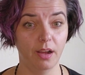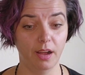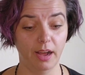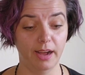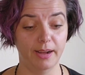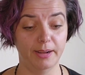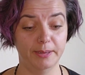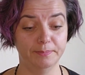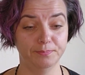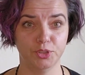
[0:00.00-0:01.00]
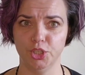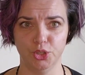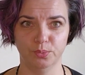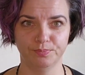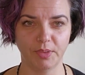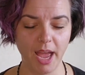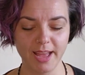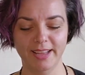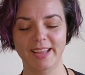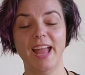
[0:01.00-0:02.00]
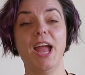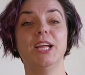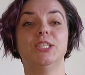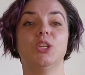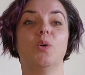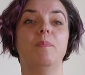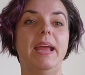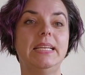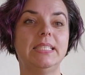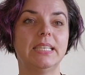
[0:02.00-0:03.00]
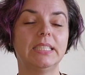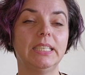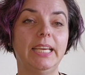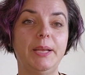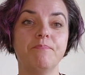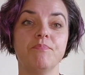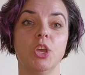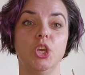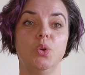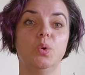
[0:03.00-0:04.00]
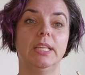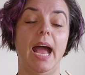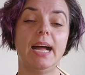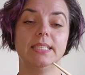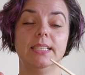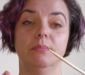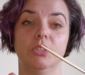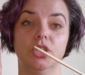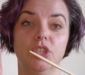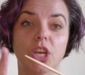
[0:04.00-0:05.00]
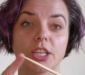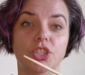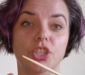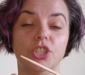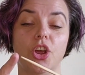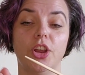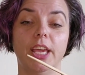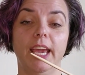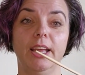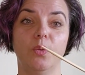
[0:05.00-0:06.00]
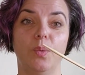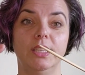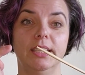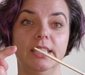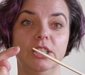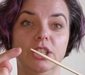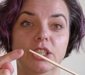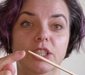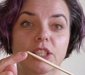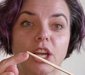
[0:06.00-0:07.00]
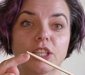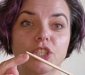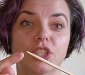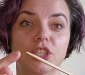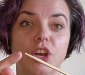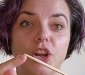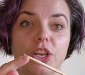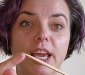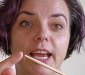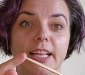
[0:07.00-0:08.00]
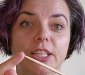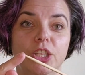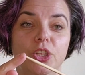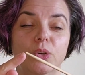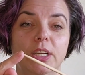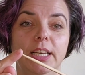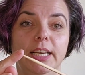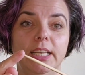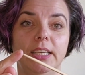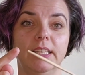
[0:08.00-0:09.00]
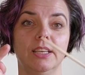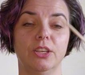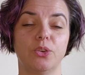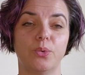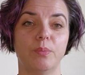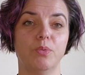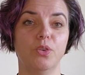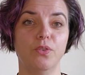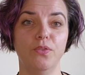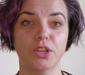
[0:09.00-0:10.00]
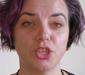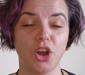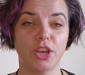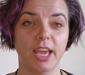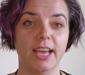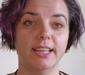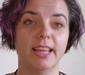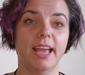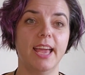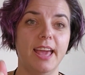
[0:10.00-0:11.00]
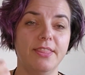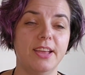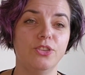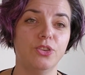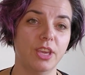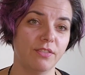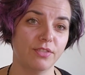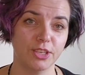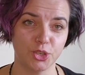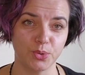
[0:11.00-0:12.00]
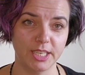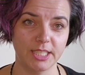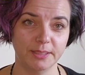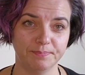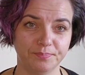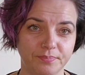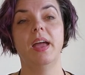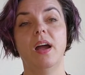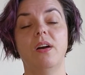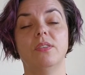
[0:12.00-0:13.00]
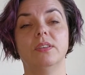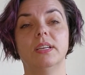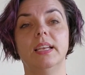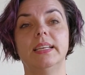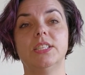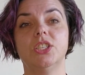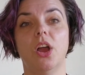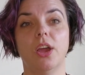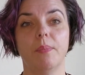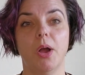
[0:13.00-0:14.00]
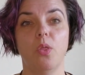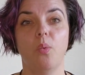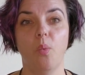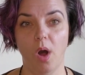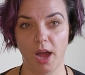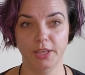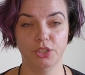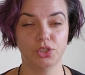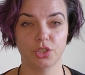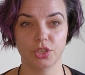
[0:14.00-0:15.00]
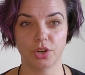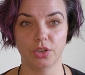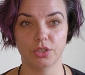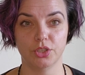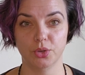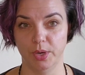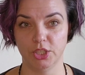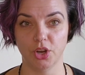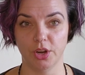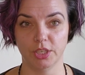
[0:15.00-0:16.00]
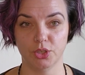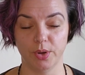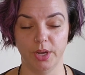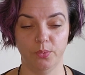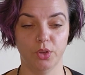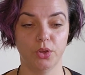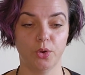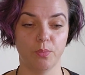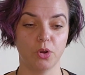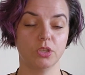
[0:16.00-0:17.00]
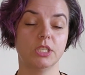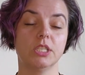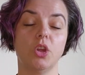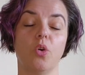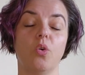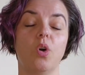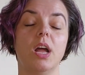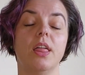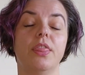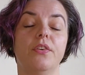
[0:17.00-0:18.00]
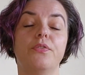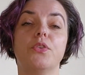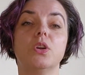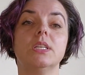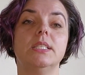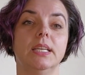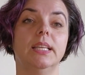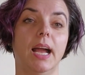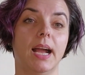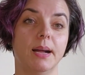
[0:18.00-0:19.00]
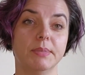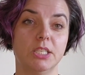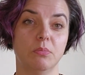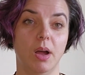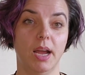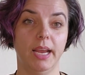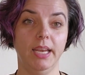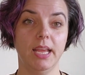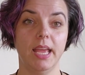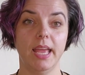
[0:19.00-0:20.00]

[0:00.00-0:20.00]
to do. So basically, you would ask them to touch the target. When they touch the target, you click, you remove the target, and then you give the treat. Now, let's talk about why you should start doing target training with your birds. So the first thing that comes to mind,